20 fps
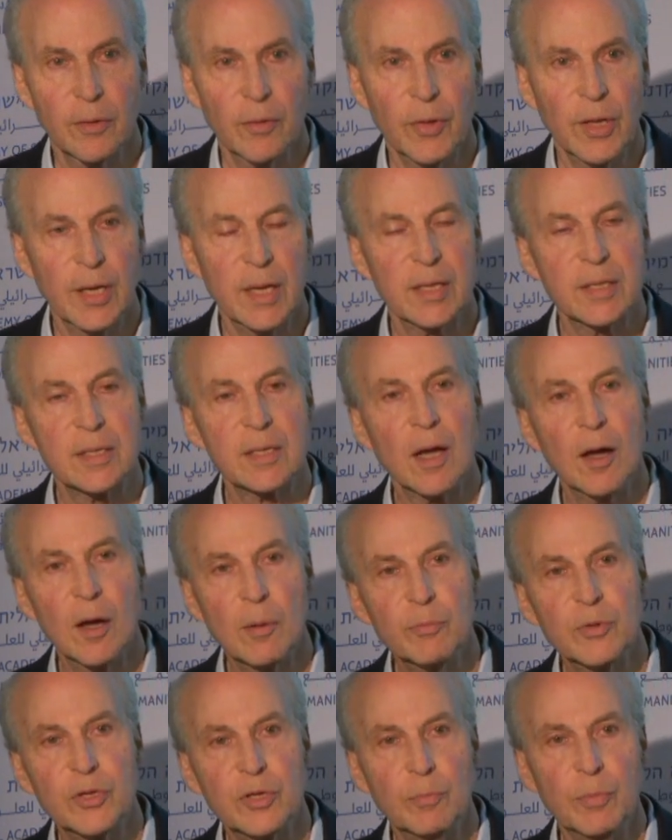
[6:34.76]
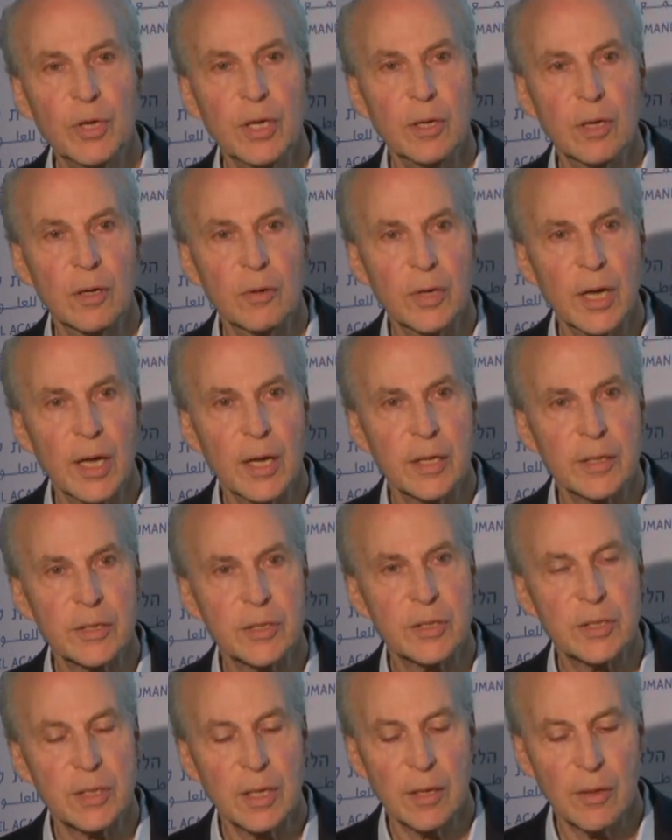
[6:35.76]
that has come to be known
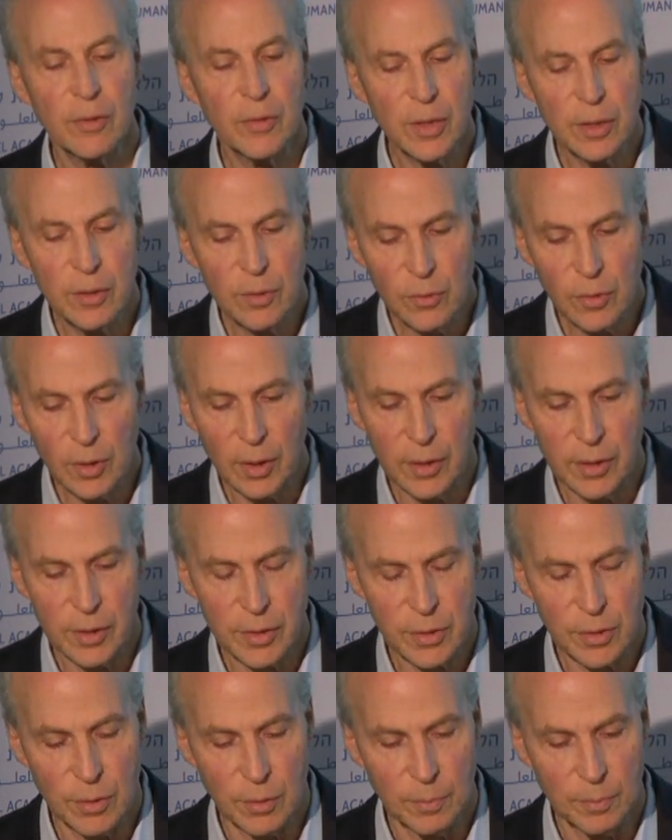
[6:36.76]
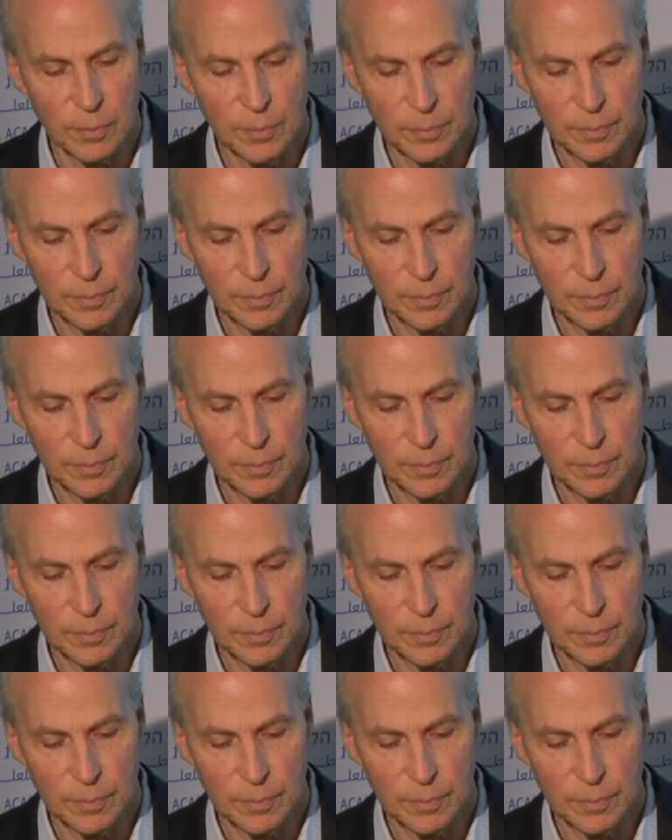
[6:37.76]
as the nucleosome.